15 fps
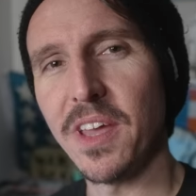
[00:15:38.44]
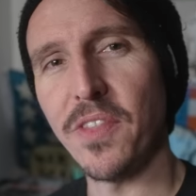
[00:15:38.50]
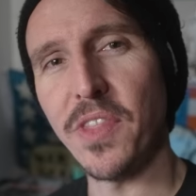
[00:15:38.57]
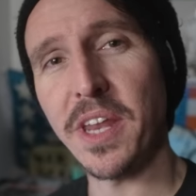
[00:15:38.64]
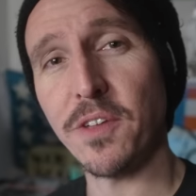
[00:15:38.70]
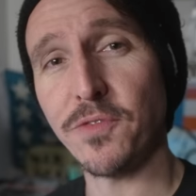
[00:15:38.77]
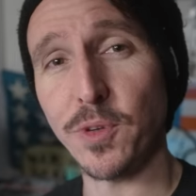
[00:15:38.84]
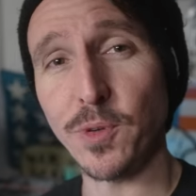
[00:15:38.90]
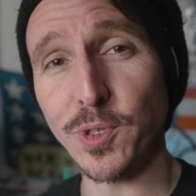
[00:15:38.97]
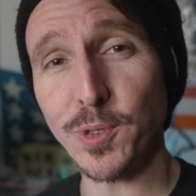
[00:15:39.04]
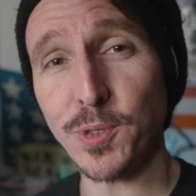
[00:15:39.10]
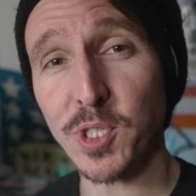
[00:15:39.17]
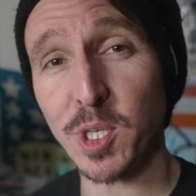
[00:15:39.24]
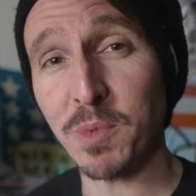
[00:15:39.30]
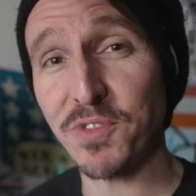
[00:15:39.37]
And then if you
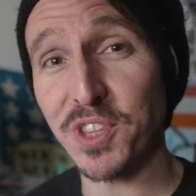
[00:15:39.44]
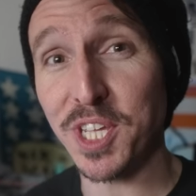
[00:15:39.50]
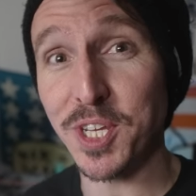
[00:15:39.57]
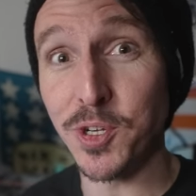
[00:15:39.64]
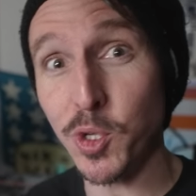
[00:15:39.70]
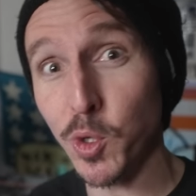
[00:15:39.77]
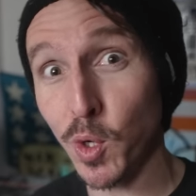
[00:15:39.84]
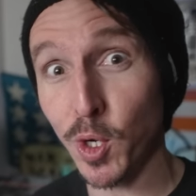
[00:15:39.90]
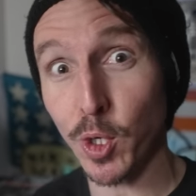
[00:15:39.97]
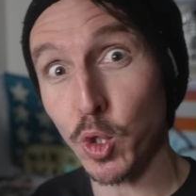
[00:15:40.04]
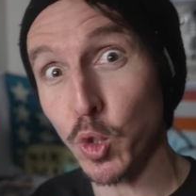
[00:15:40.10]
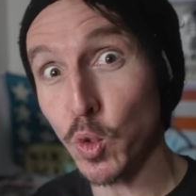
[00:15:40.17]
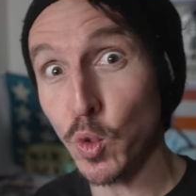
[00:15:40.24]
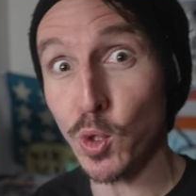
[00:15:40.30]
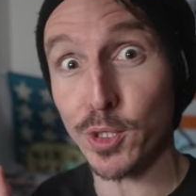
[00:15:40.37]
use some of the newer,
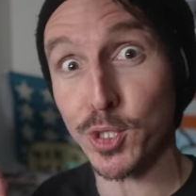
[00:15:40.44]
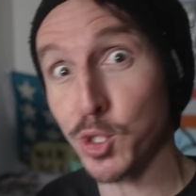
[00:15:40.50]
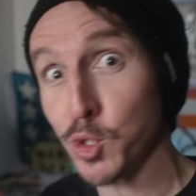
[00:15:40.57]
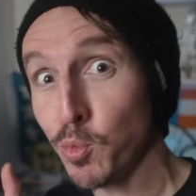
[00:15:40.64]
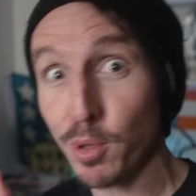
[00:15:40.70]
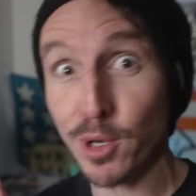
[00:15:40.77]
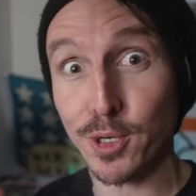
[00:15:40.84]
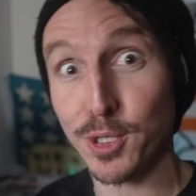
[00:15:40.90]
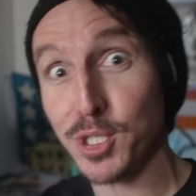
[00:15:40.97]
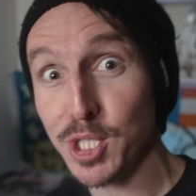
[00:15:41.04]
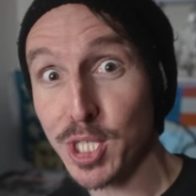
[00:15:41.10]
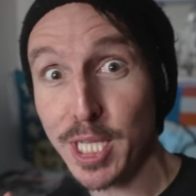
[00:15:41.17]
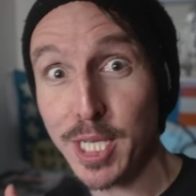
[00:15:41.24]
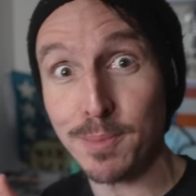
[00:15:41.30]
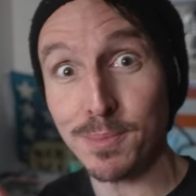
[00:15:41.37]
cool, super
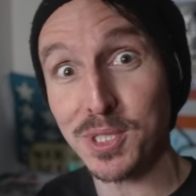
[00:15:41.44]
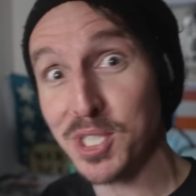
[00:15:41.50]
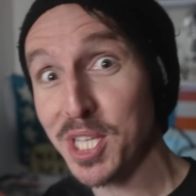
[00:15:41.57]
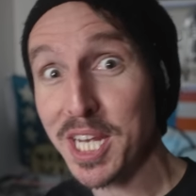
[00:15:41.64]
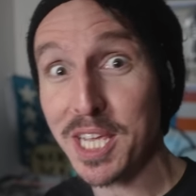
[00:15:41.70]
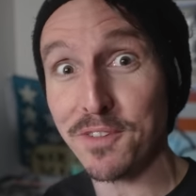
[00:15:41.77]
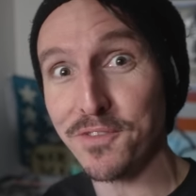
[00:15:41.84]
slim Cine